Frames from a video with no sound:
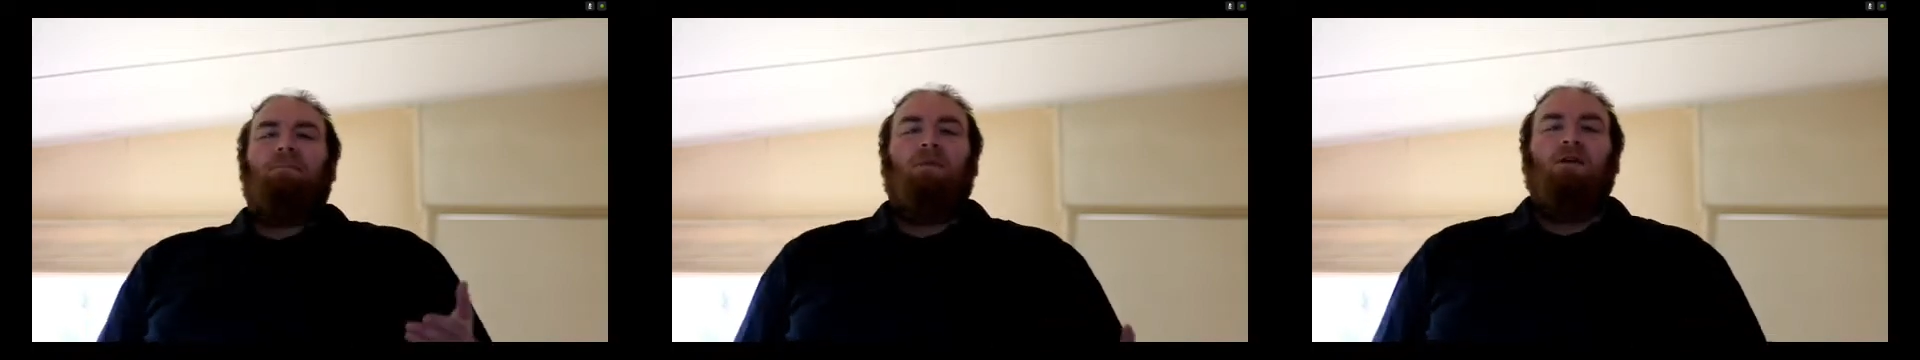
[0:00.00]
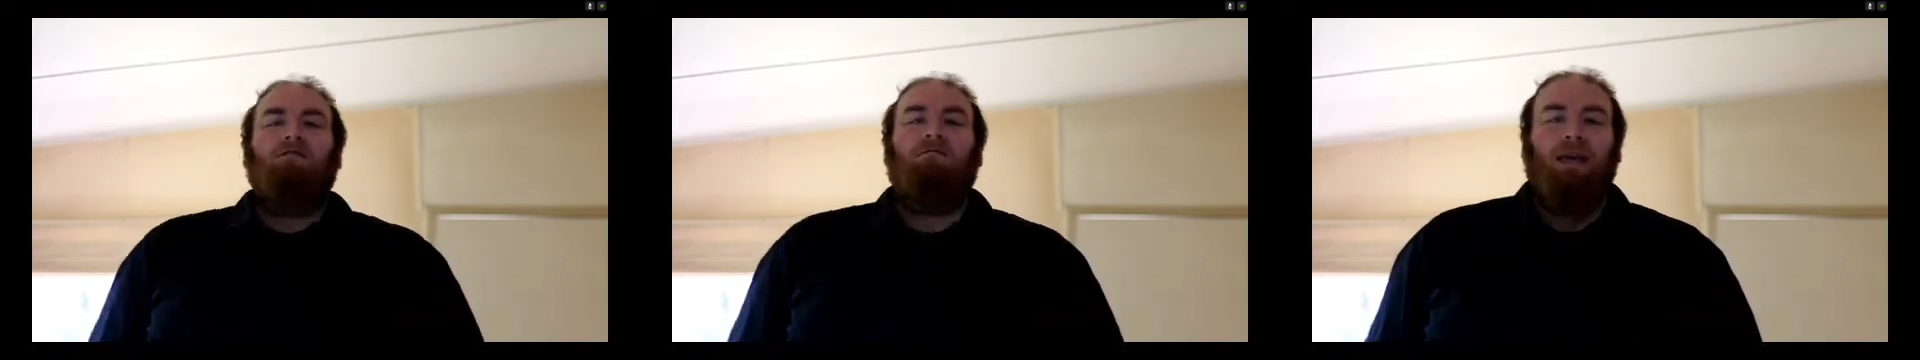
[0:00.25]

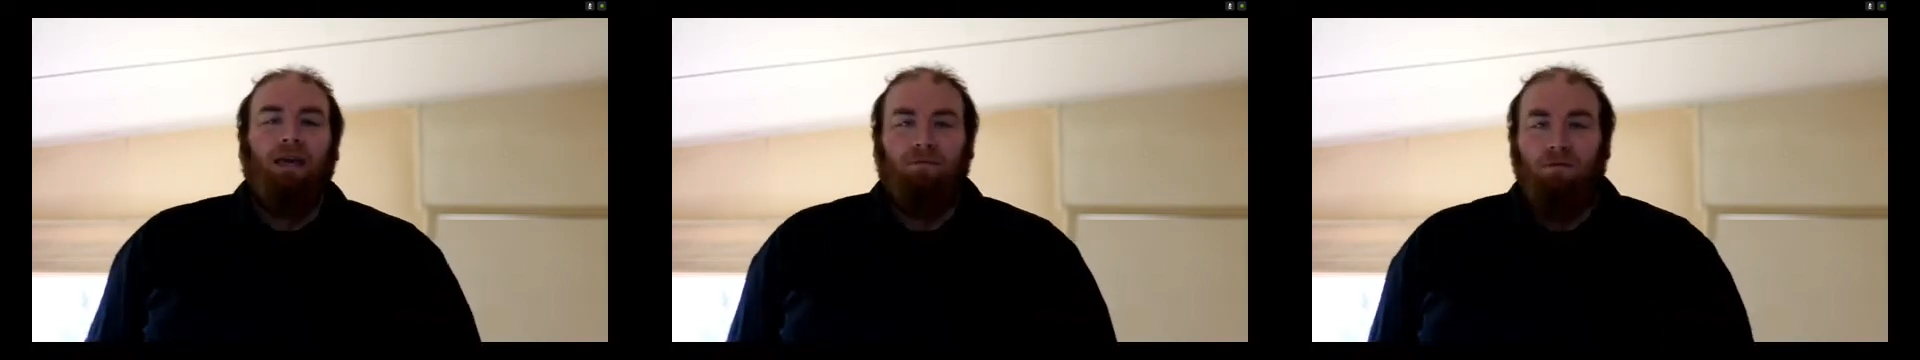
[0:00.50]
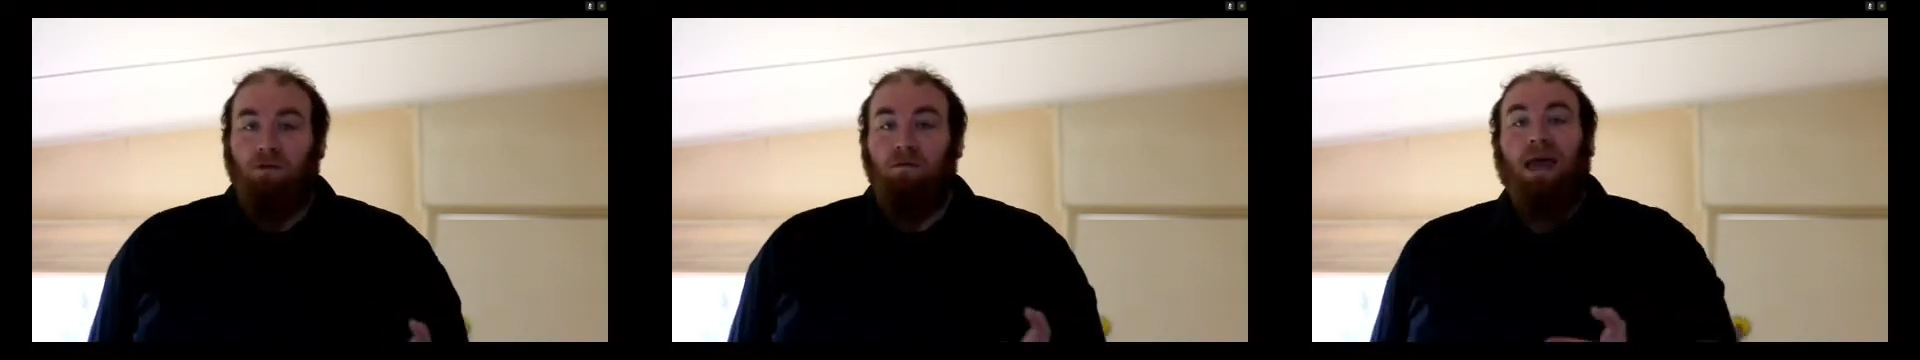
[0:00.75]
and blocks
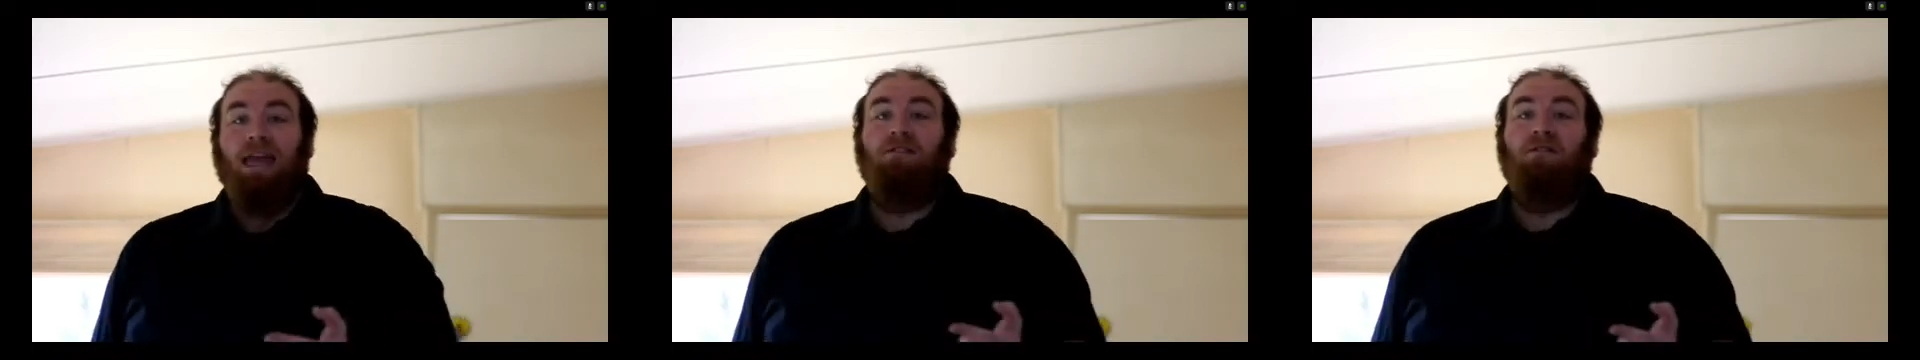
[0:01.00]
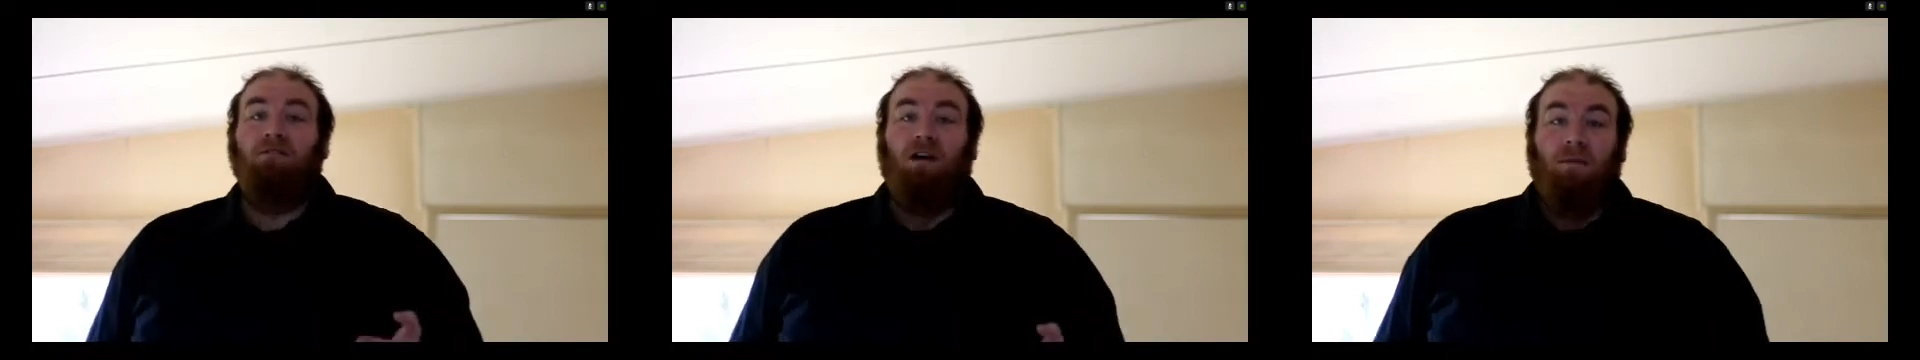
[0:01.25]
people who
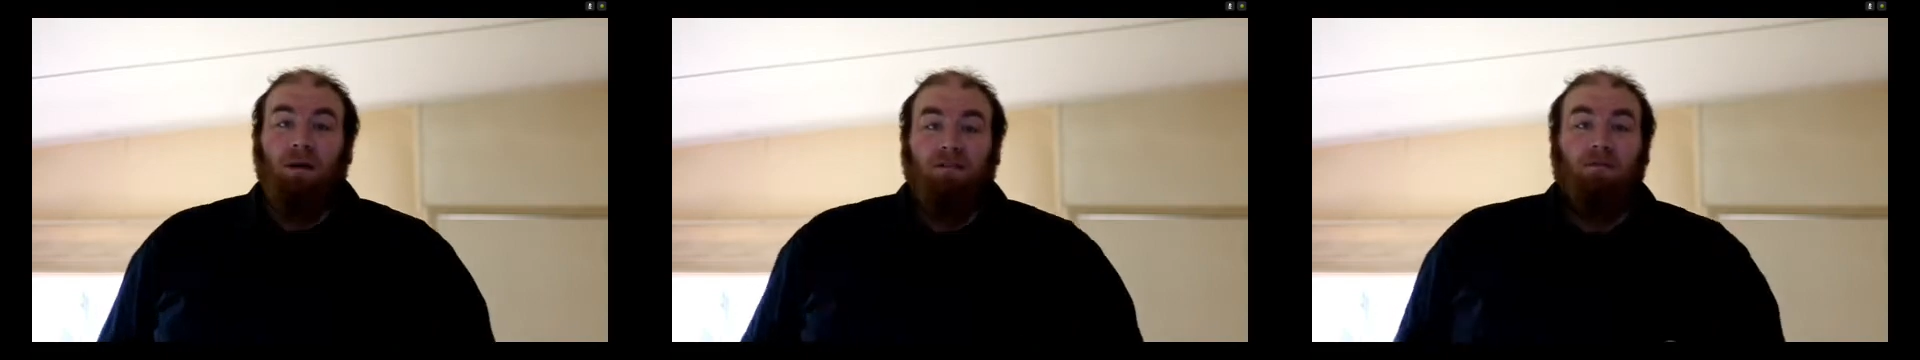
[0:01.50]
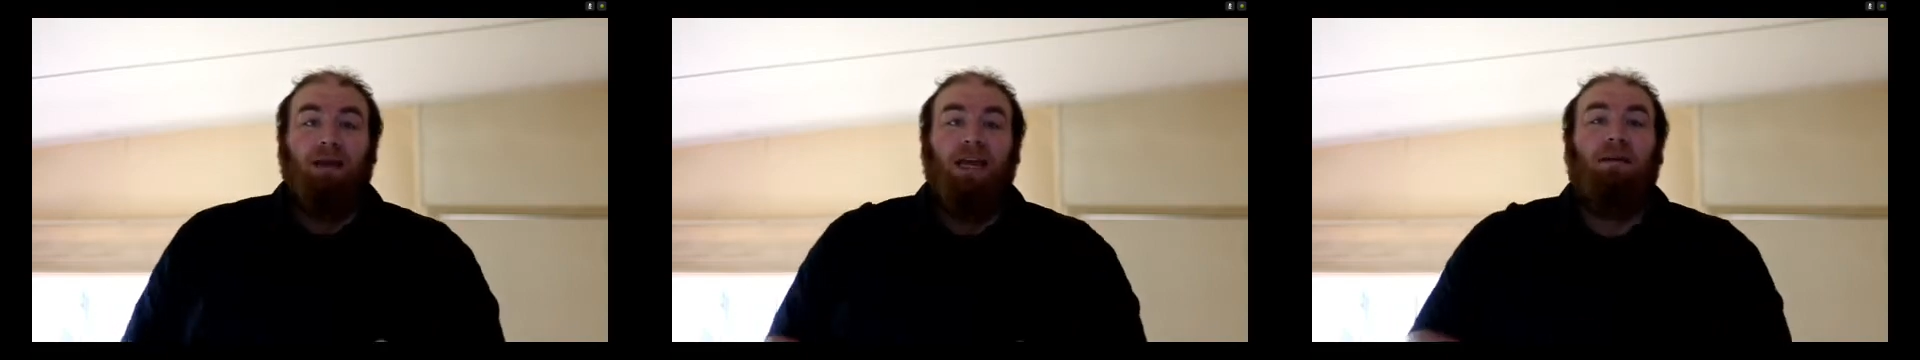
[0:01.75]
made those
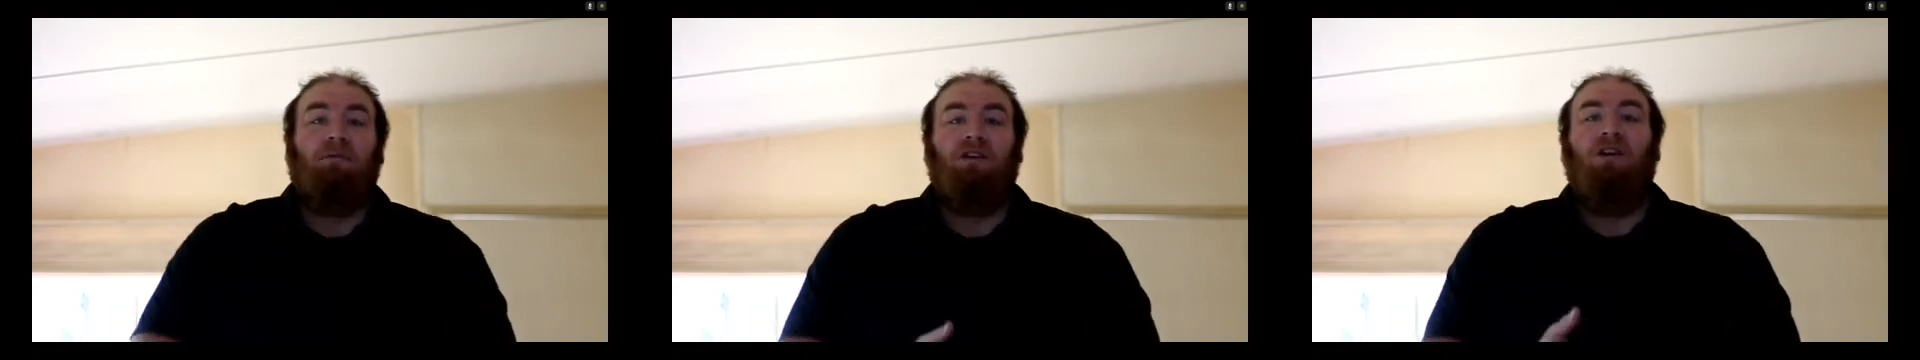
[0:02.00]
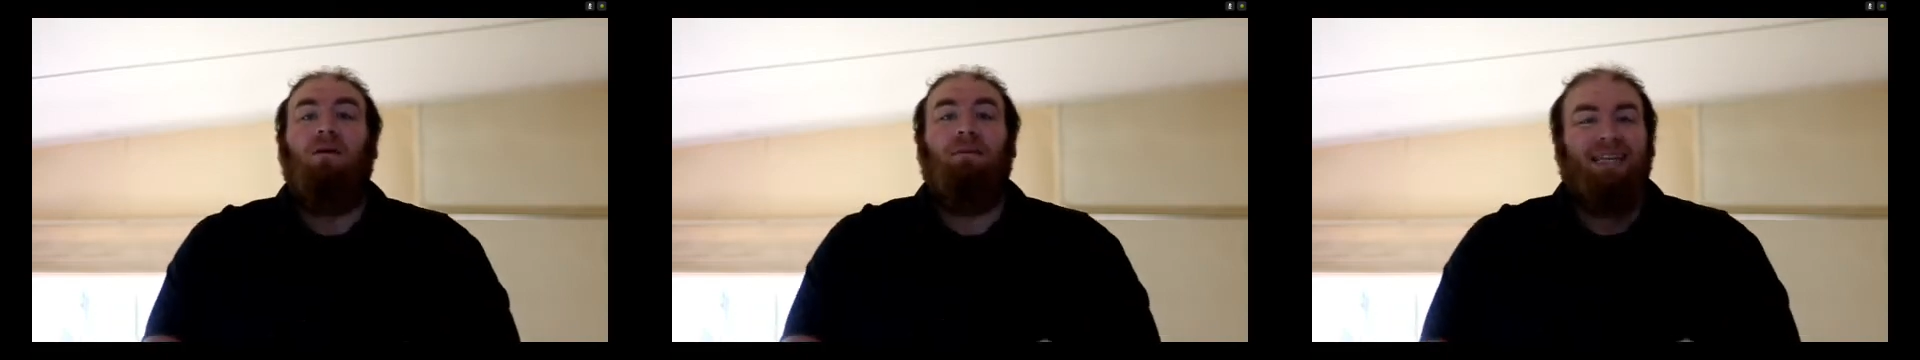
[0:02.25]
comments from being
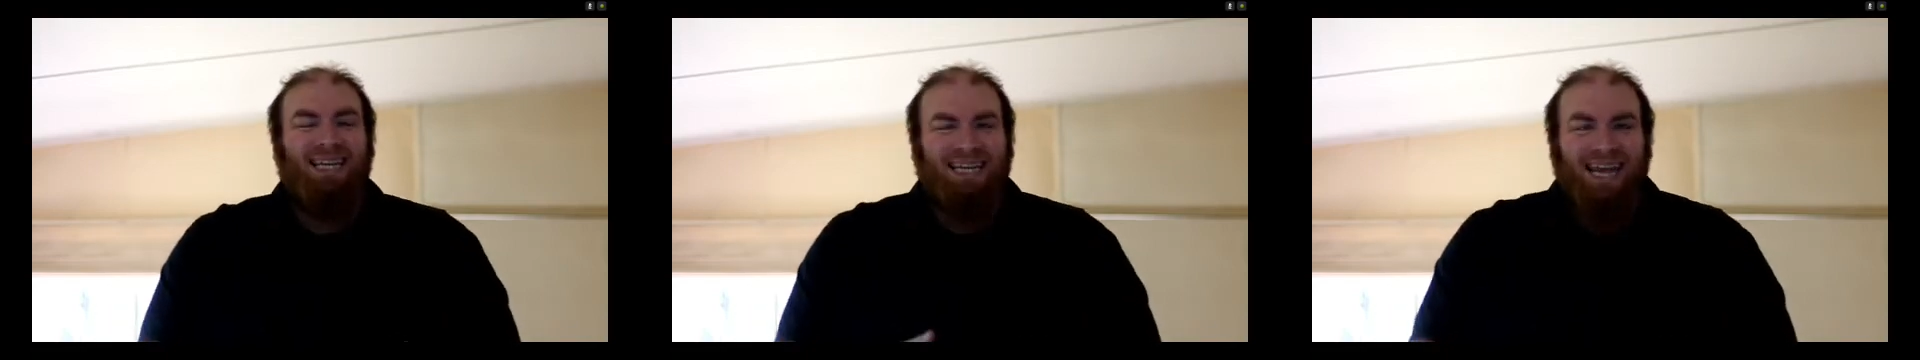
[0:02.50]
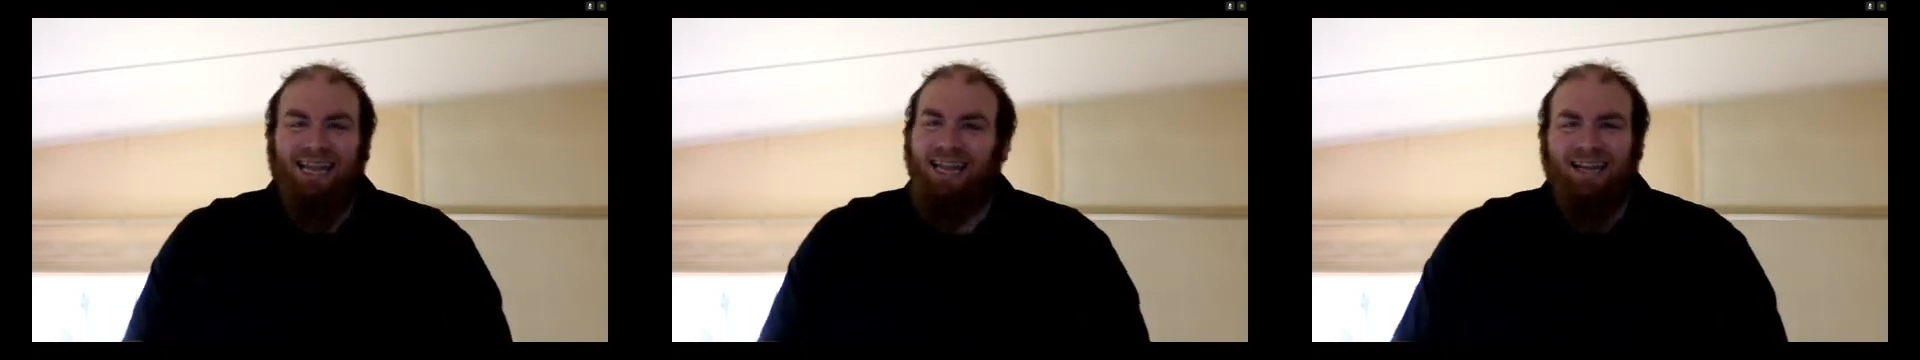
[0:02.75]
able to
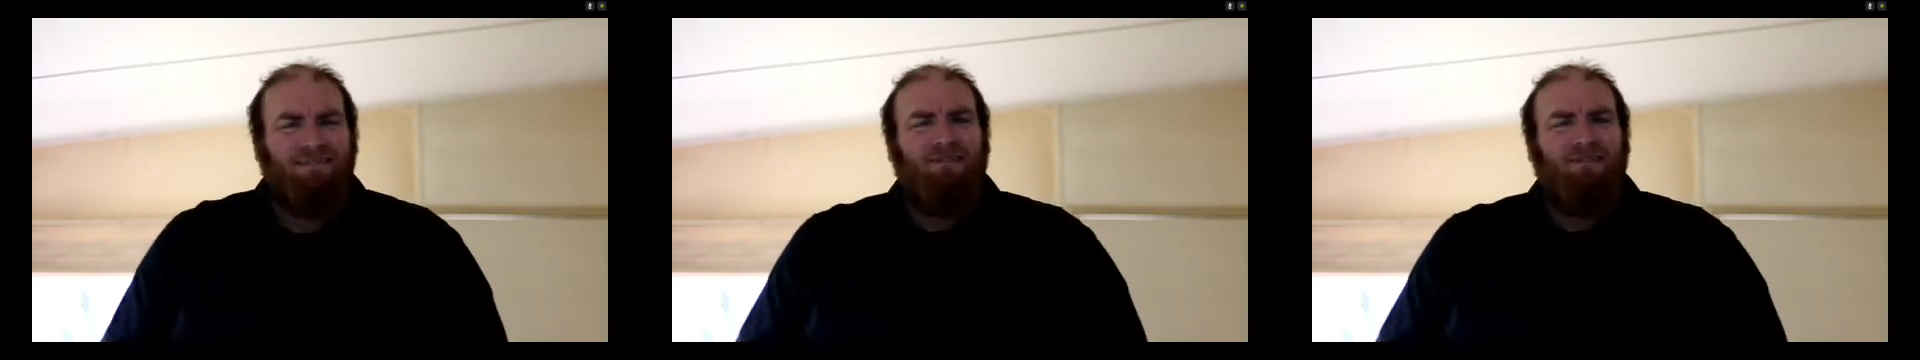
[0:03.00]
comment again,